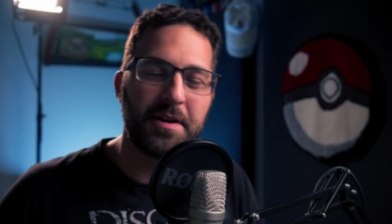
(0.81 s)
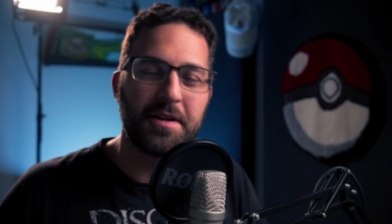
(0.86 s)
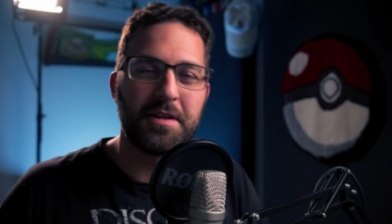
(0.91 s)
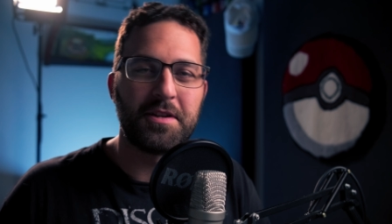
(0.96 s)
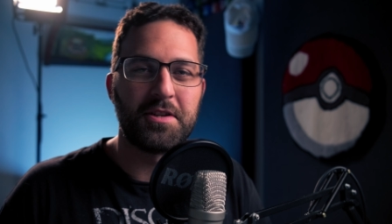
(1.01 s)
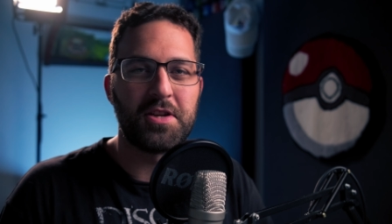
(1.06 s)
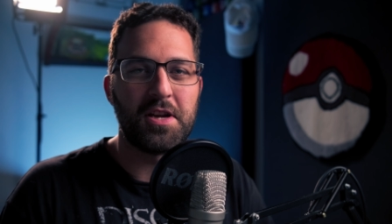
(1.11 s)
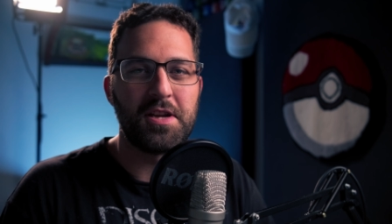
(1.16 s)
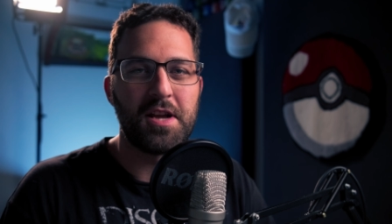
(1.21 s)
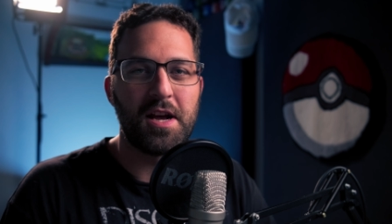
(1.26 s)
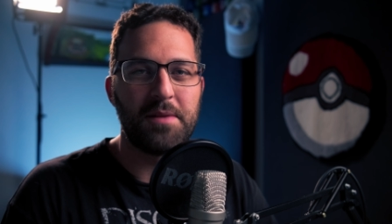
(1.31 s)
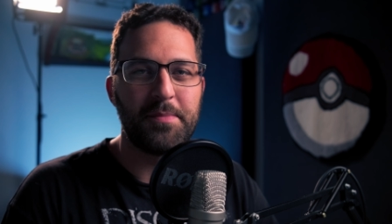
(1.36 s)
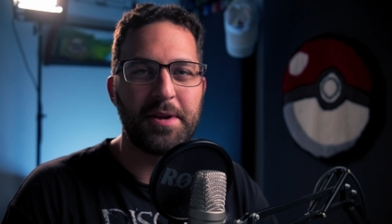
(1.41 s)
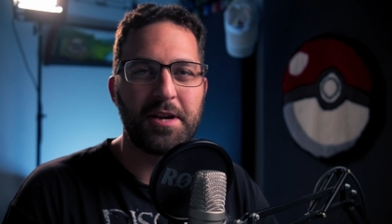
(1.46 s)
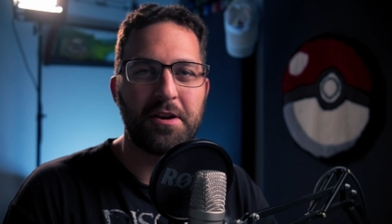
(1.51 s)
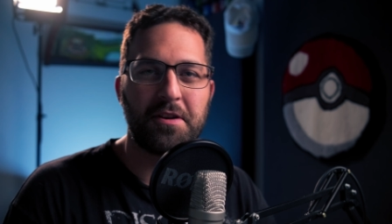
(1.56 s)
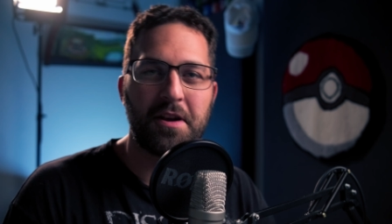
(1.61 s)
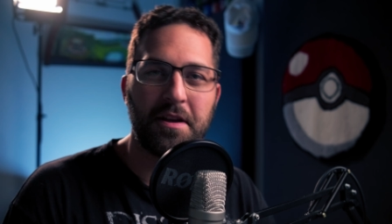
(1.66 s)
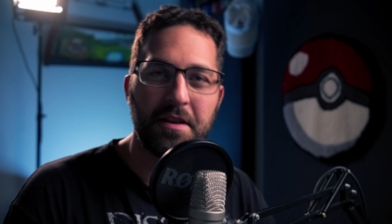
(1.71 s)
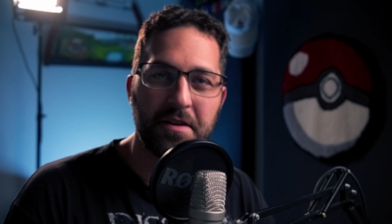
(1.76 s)
I'm going to show you how to
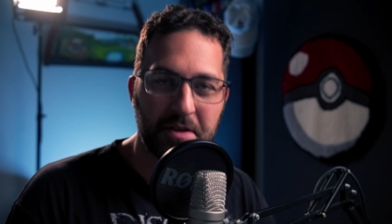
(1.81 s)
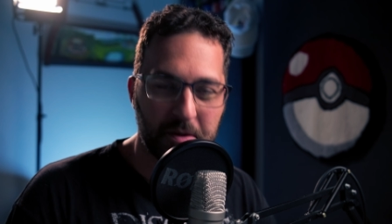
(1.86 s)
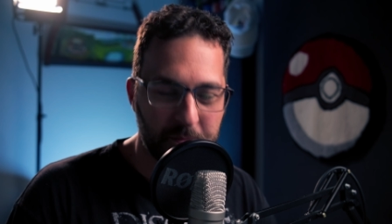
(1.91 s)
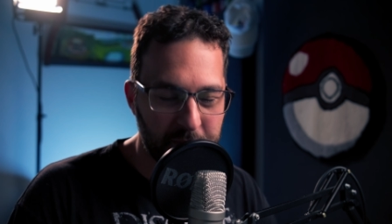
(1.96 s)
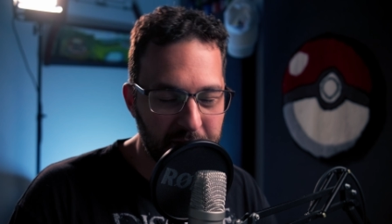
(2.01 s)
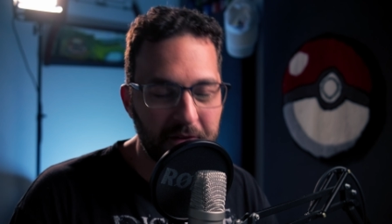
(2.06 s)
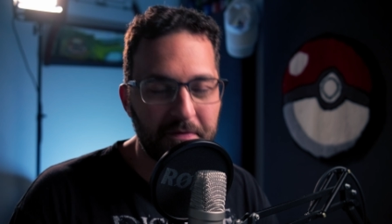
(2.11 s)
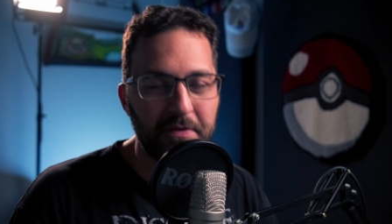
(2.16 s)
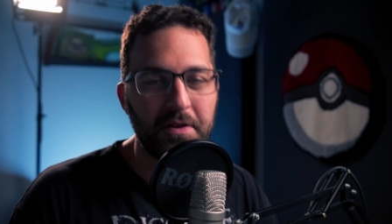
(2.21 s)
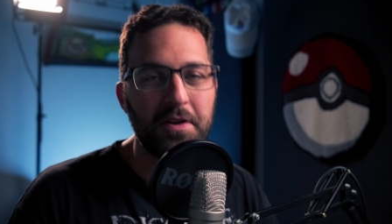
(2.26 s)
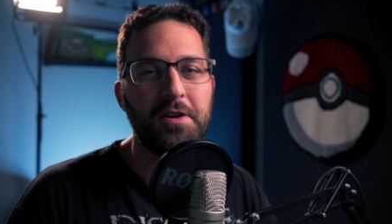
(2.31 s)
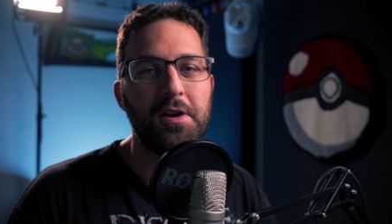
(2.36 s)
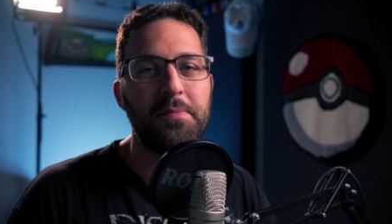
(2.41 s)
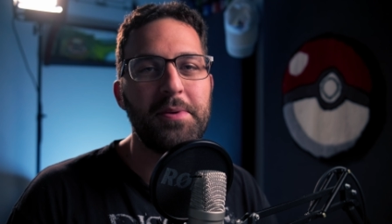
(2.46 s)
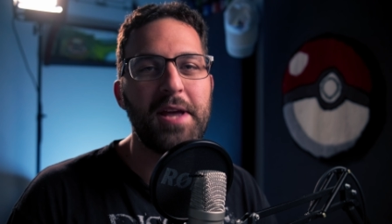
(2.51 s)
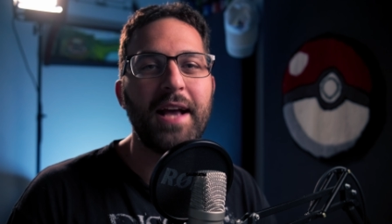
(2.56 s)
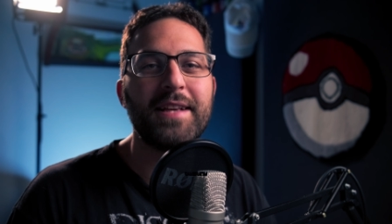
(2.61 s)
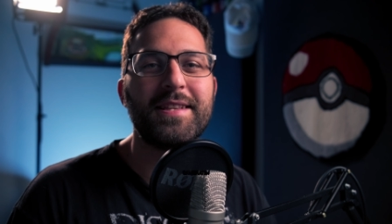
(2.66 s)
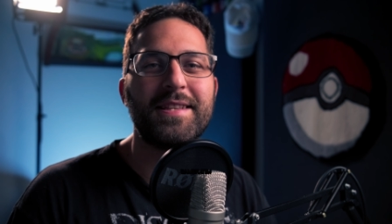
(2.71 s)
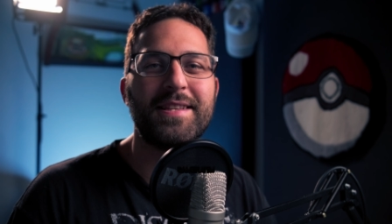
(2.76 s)
make your colors look beautiful in
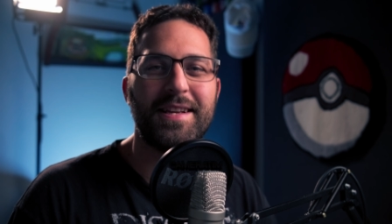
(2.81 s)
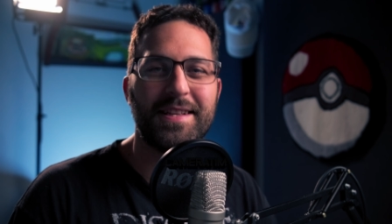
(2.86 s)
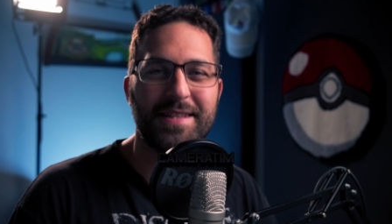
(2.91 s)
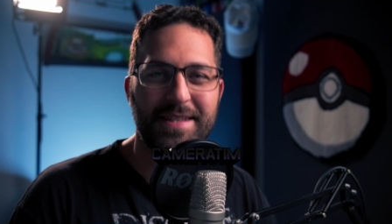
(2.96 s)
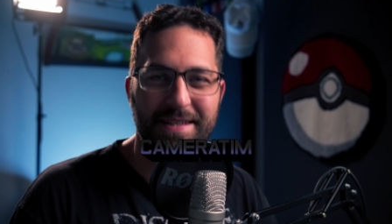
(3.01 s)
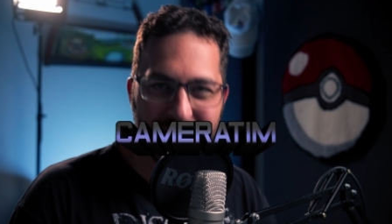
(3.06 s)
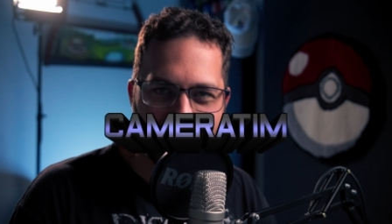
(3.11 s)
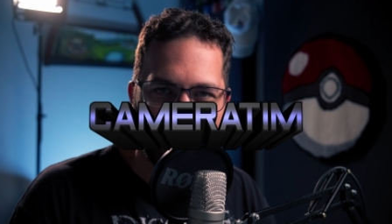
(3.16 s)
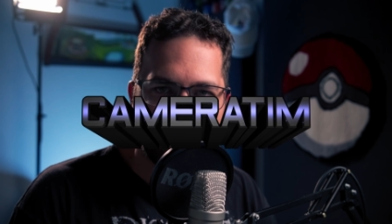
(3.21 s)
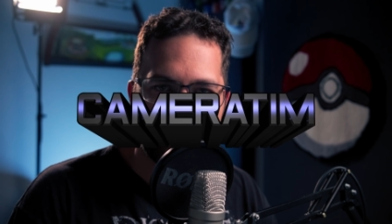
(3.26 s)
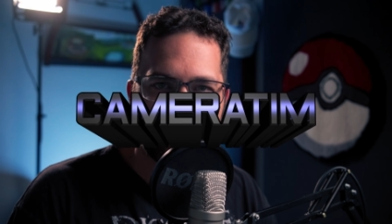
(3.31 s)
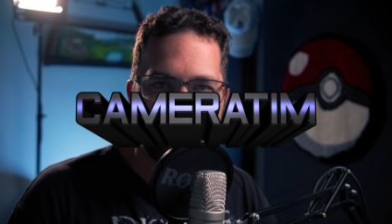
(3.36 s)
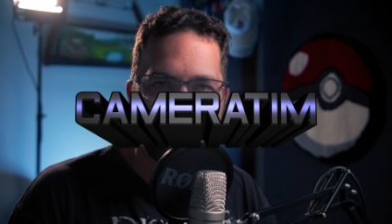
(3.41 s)
OBS and stuff.